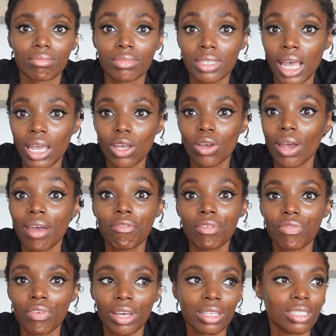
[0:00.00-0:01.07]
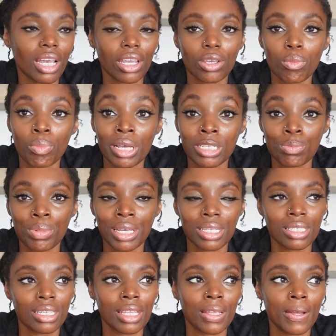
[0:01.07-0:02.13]
take everything, take your best
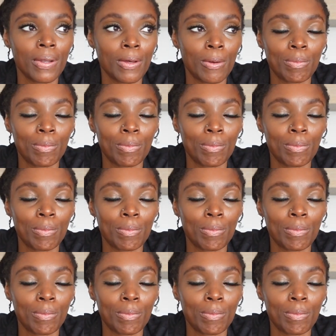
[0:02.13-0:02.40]
bits, and then